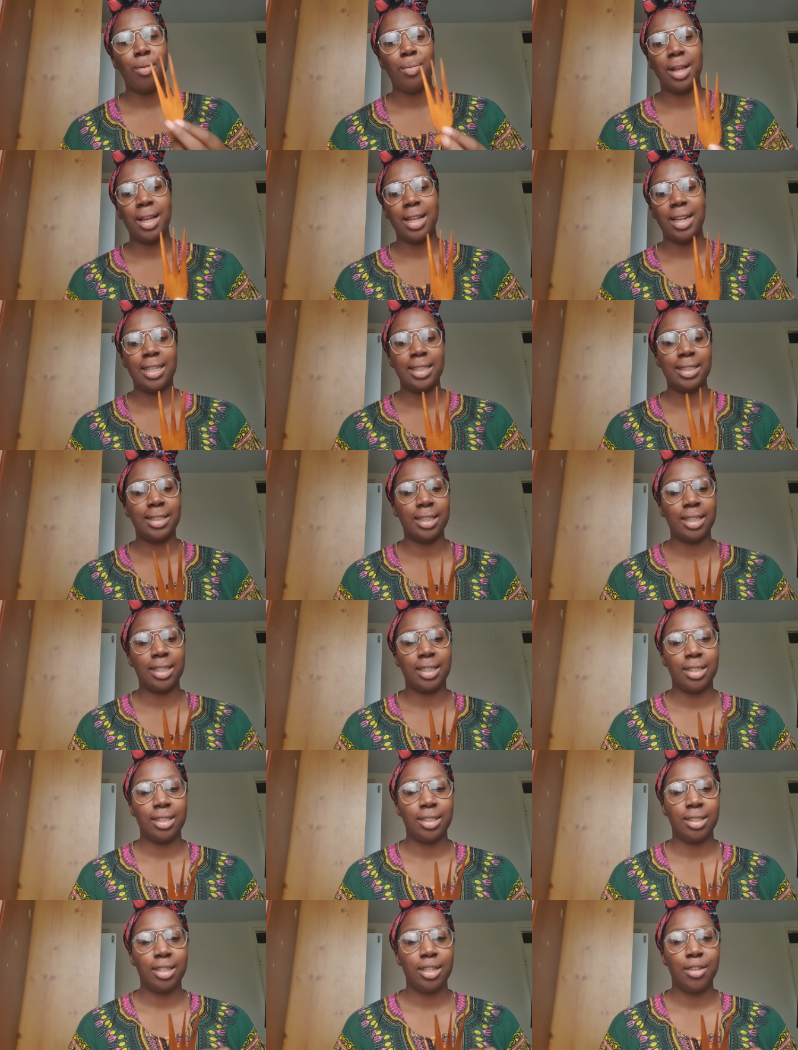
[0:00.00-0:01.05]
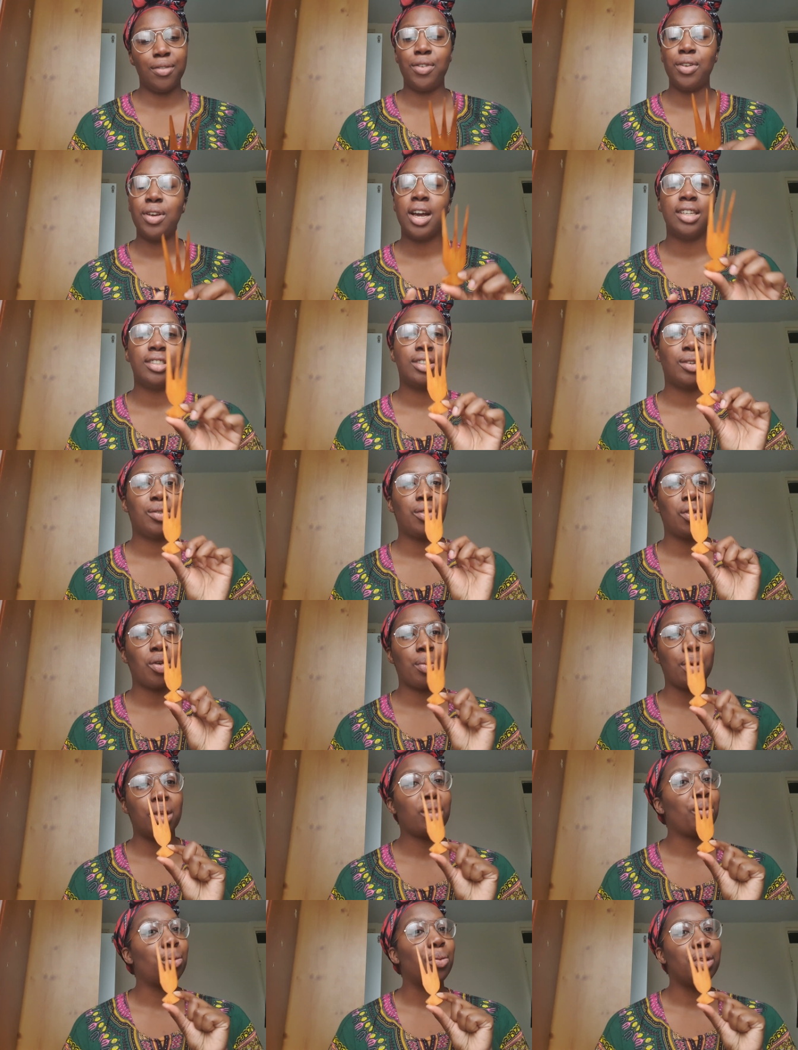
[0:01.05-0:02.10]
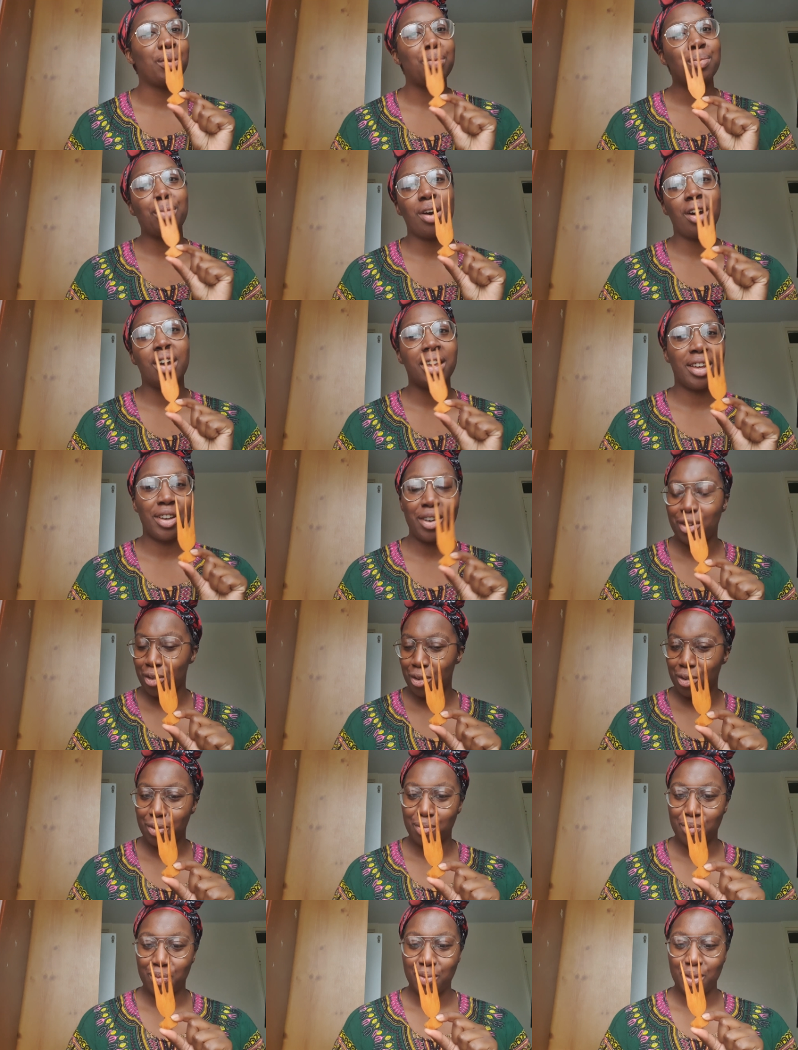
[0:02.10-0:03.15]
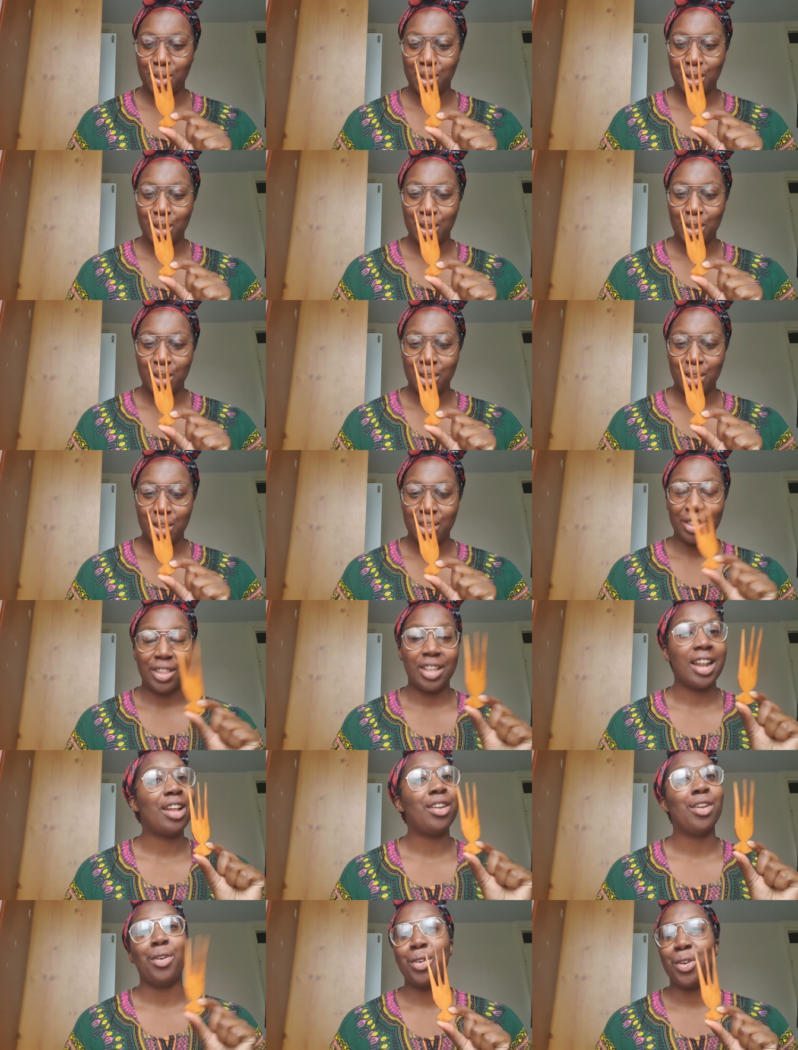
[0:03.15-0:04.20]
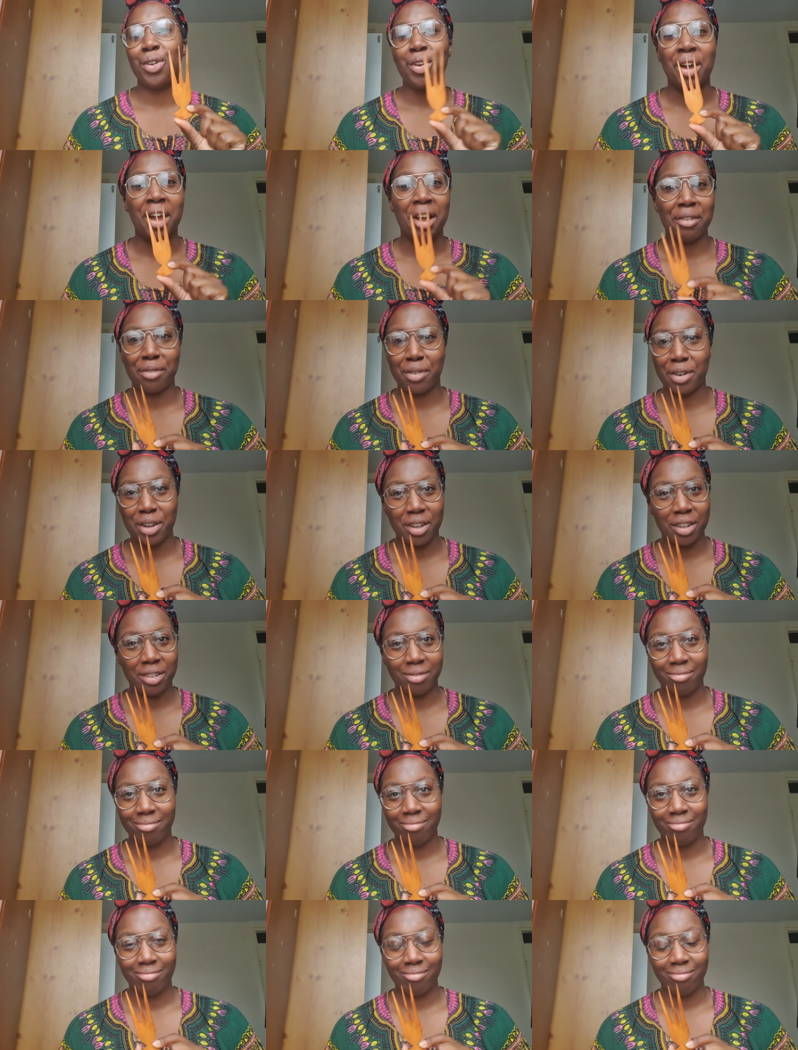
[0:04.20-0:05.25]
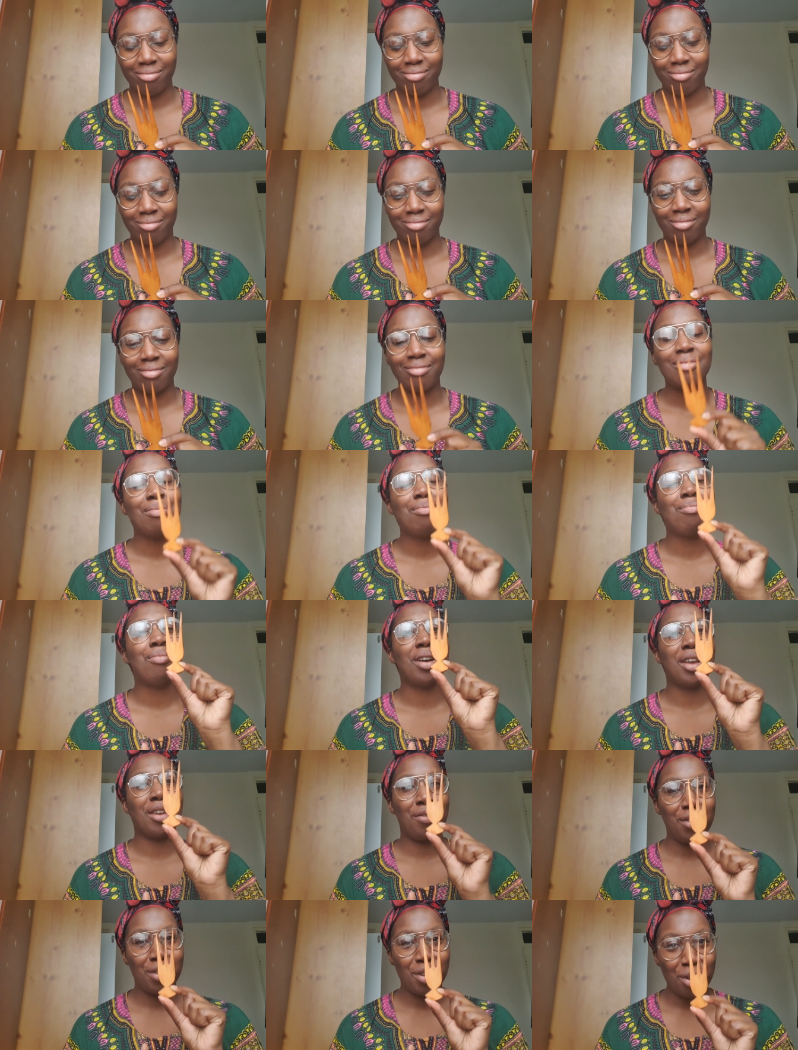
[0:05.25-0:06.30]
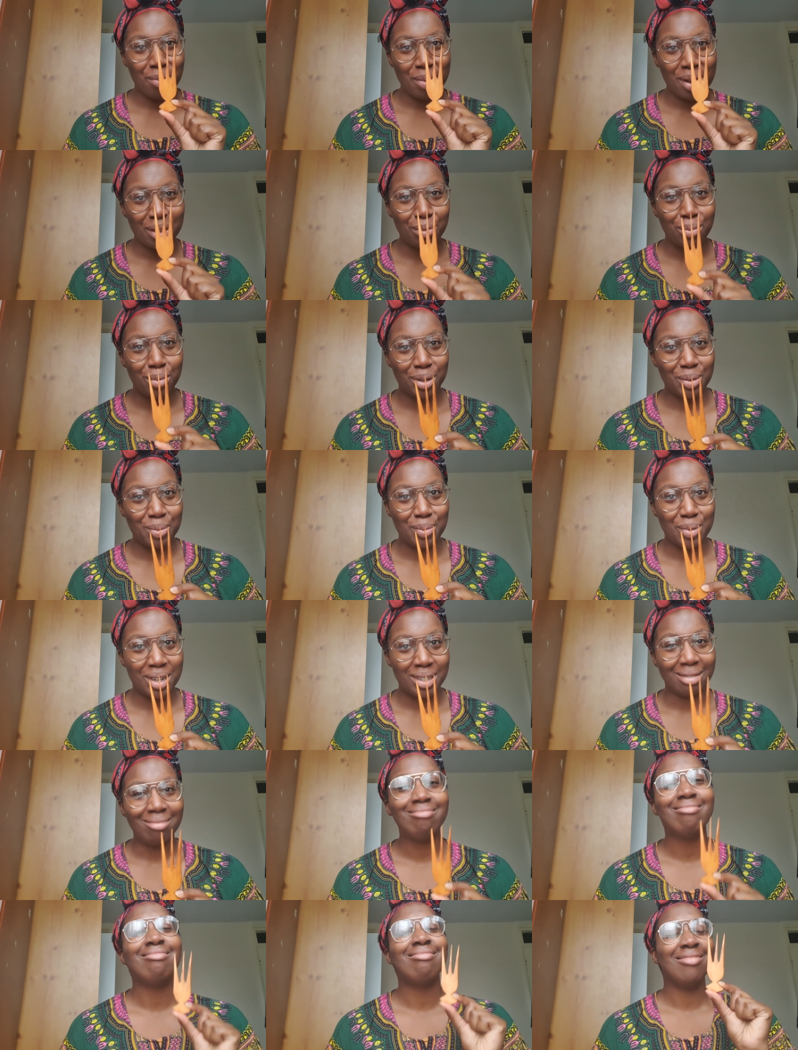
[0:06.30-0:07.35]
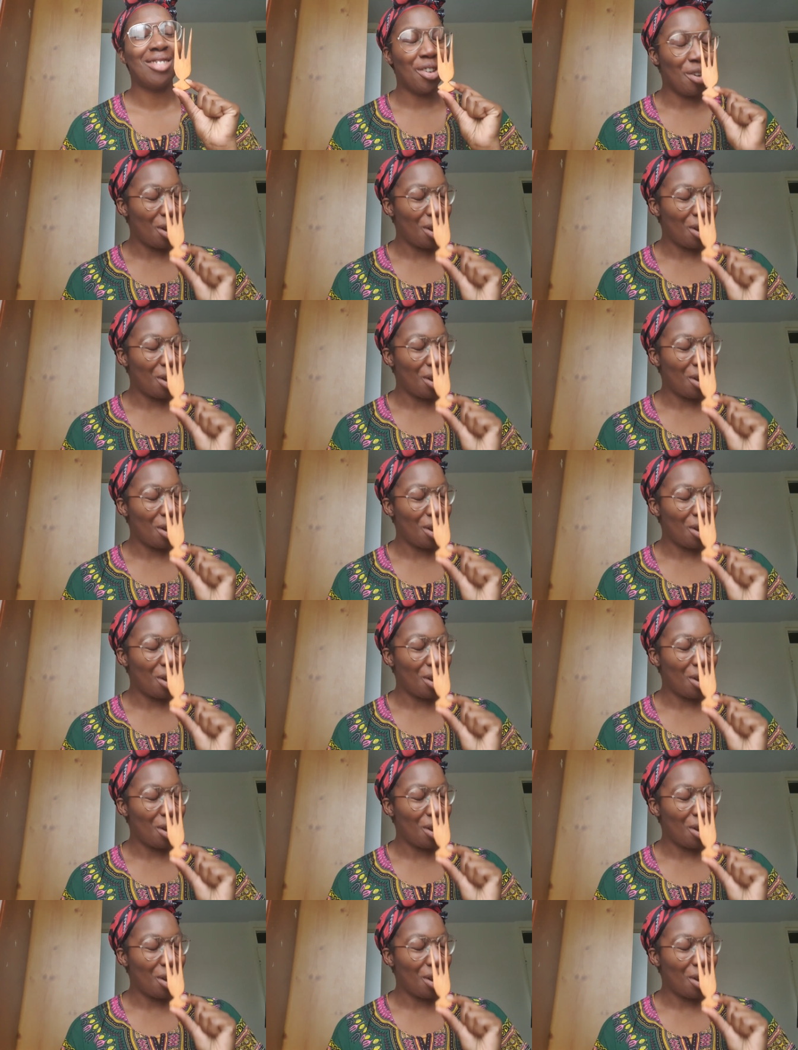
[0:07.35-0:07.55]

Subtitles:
Like, listen, if you guys don't know about the wooden parting comb, then I know you're not African. But if you know about the wooden one, you're